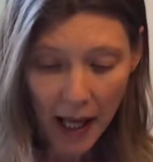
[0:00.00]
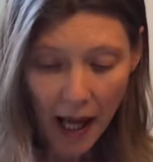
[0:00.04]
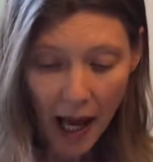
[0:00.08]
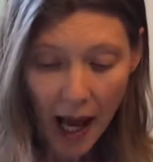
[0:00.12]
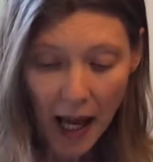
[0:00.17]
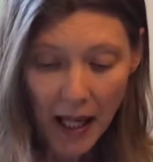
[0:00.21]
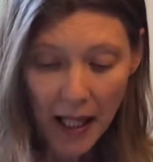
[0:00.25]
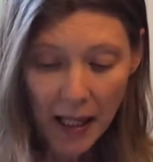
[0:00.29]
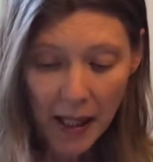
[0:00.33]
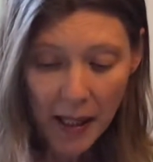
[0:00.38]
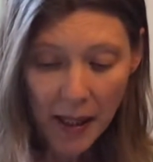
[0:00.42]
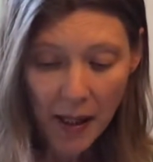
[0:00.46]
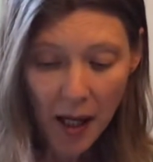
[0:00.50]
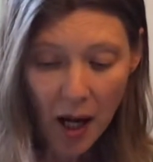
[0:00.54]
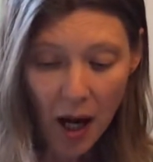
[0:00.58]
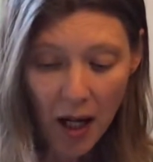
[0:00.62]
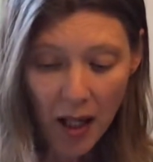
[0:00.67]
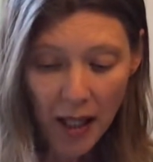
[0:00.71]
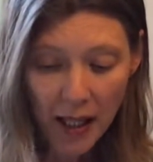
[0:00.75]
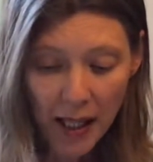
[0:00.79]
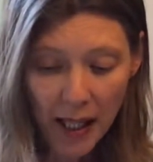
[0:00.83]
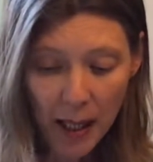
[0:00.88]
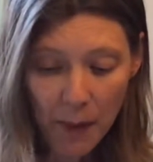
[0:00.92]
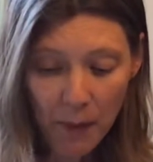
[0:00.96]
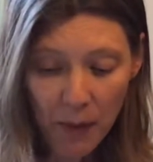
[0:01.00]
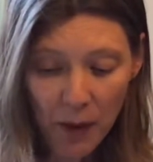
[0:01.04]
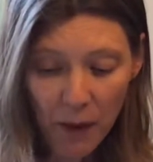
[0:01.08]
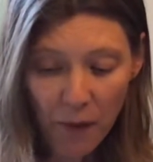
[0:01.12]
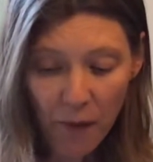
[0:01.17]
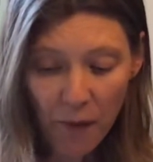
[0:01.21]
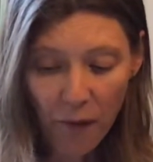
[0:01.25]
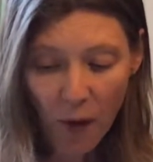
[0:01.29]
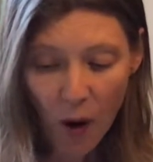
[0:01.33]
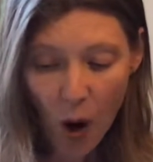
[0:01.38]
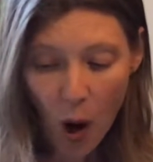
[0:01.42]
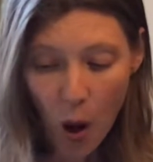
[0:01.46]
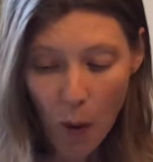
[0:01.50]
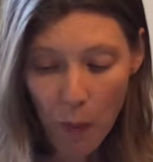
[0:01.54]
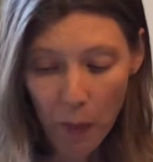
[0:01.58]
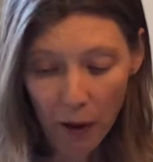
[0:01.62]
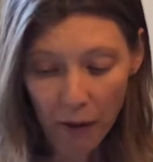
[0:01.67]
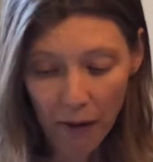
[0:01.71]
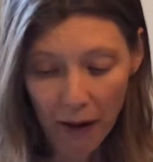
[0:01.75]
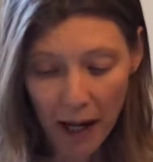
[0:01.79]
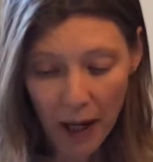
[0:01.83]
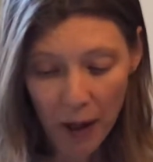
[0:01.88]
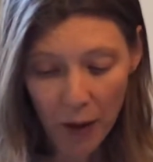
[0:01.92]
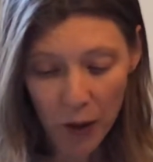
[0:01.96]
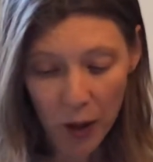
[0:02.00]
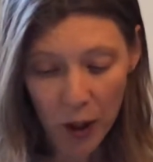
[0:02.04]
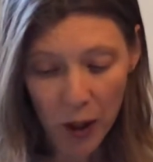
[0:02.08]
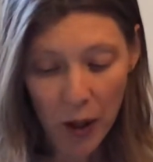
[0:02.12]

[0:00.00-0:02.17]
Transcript: and his tongue seemed to flop around